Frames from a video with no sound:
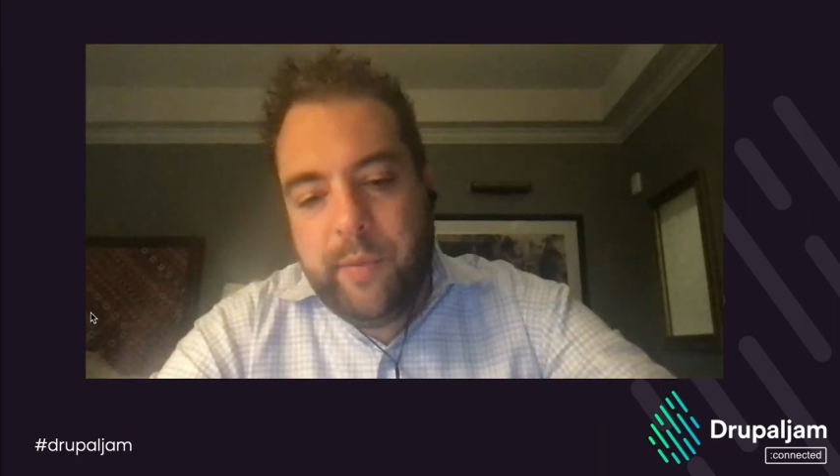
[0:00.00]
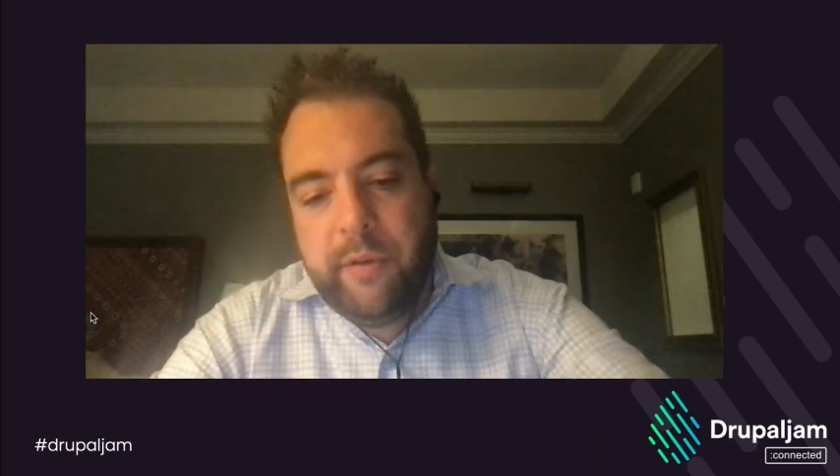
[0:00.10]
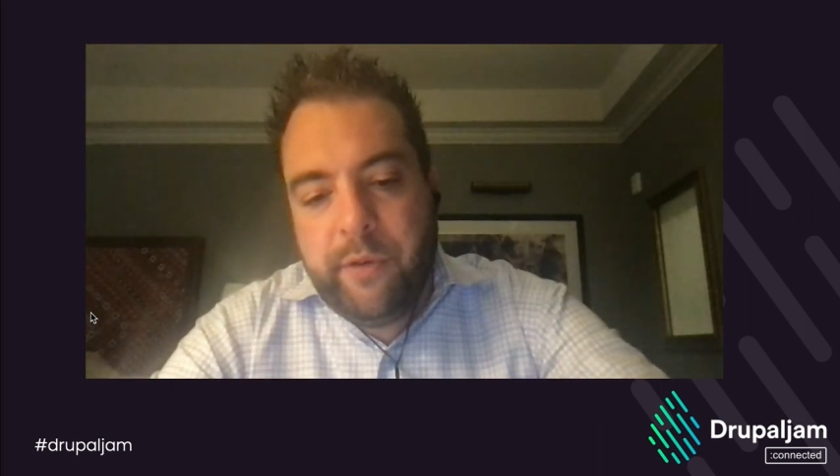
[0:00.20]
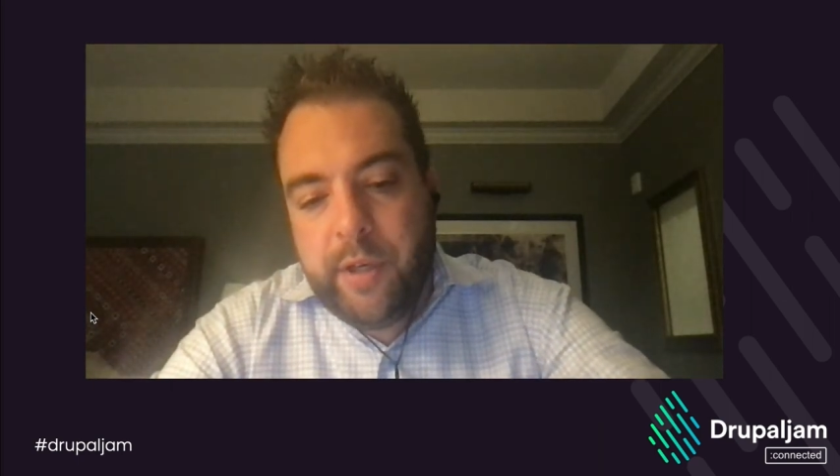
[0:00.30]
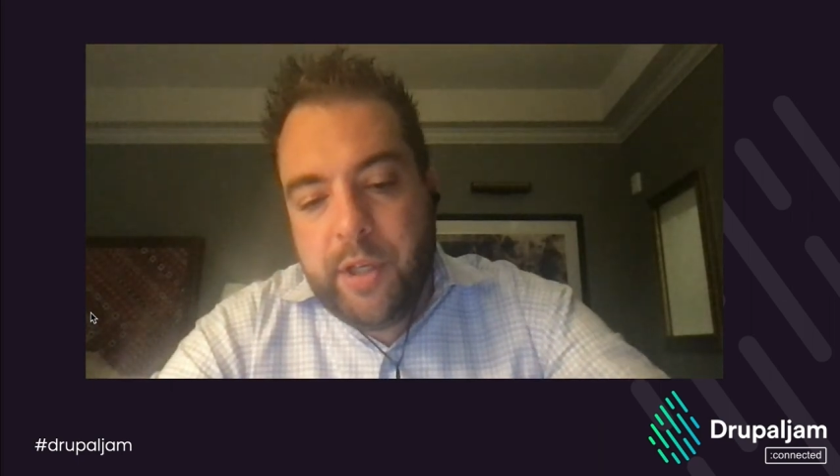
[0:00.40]

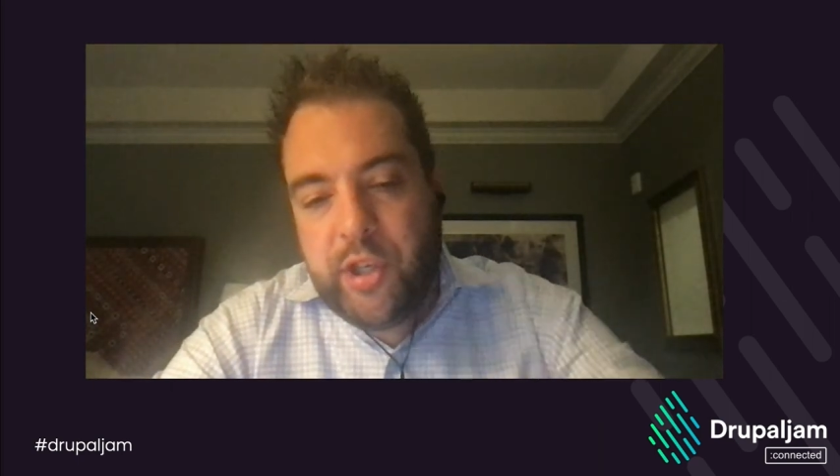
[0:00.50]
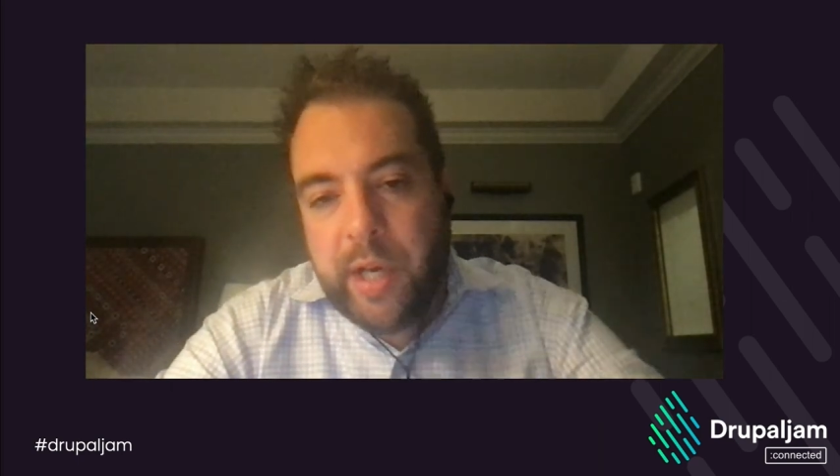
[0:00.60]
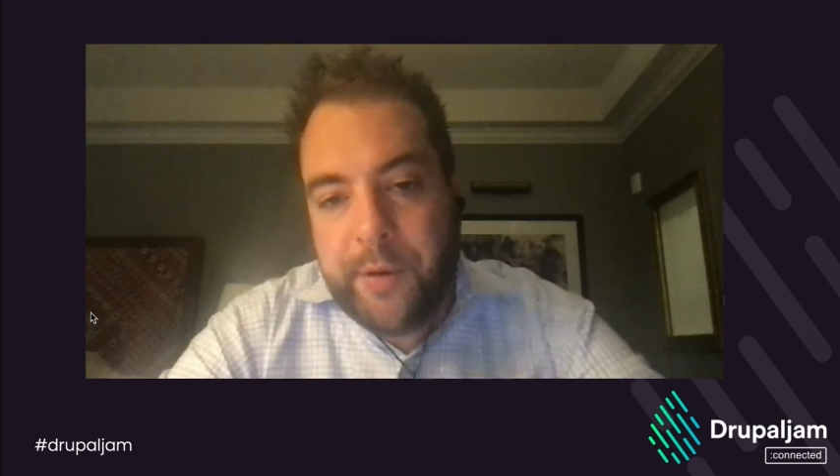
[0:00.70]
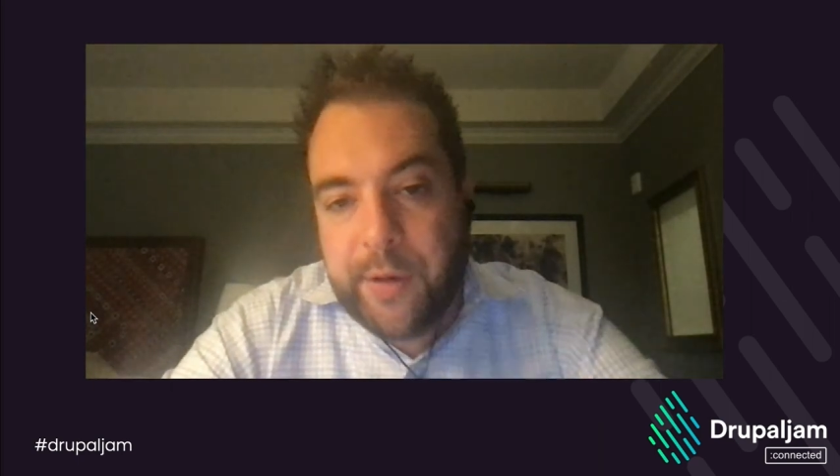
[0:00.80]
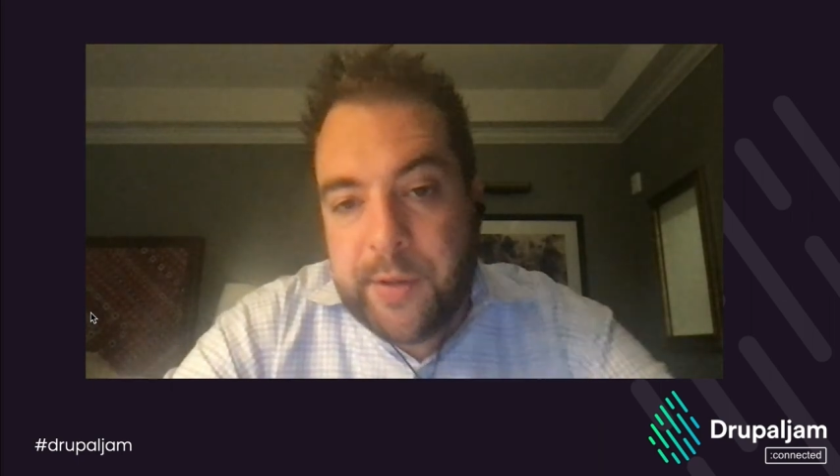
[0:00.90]
been very
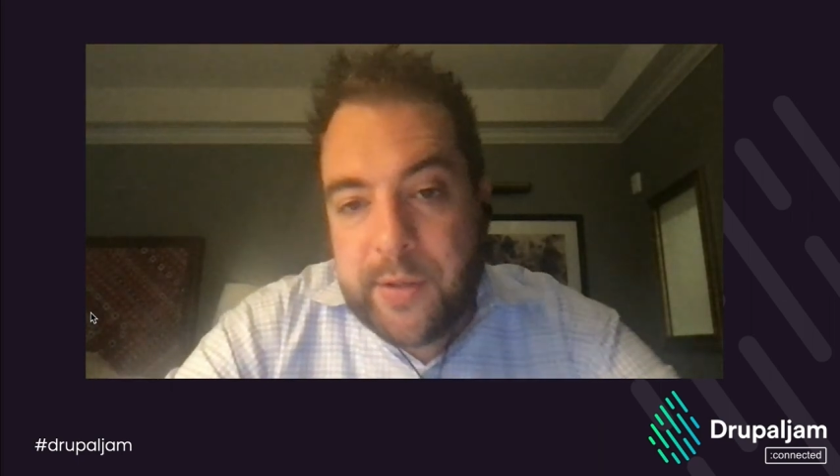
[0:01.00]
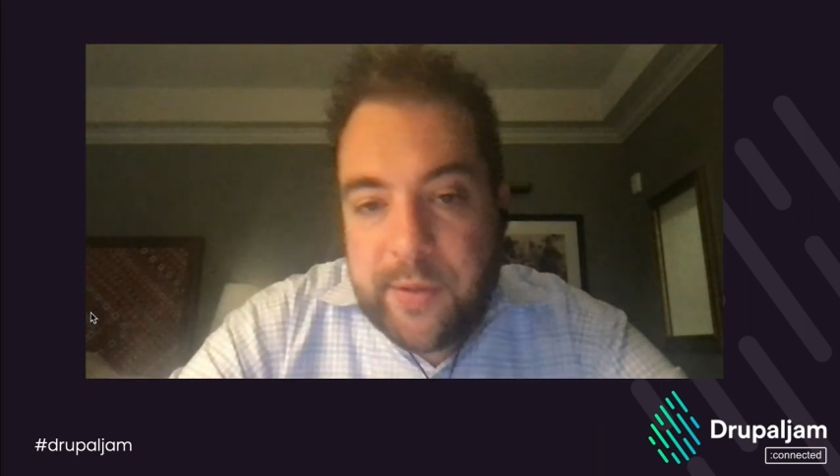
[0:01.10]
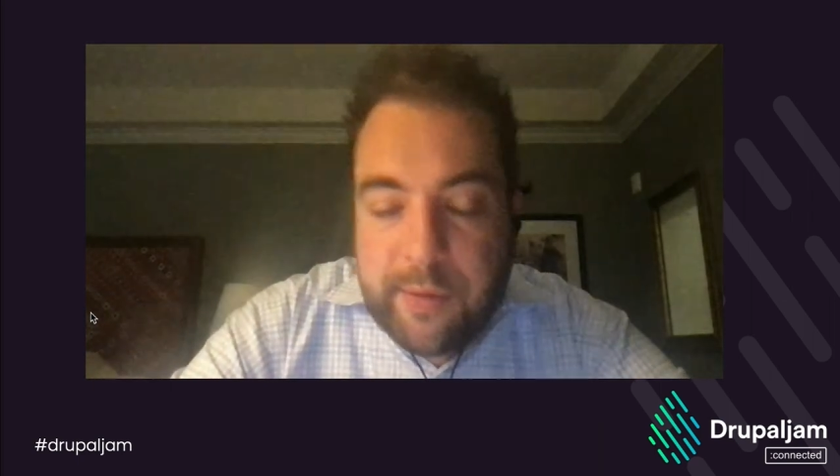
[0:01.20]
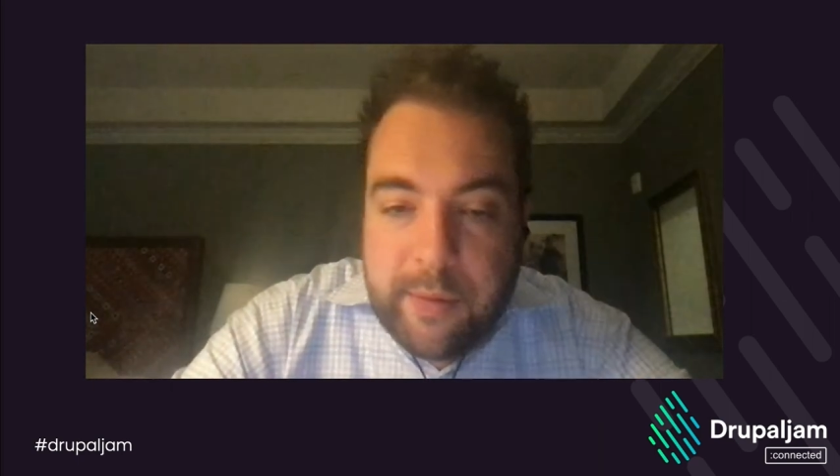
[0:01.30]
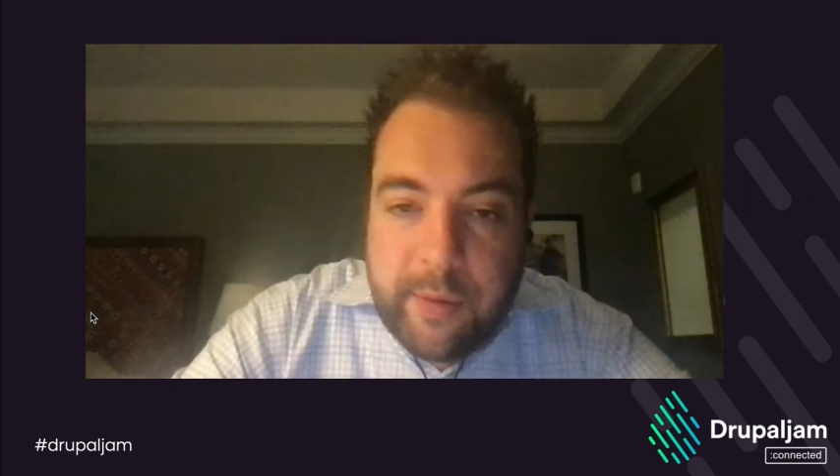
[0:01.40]
generous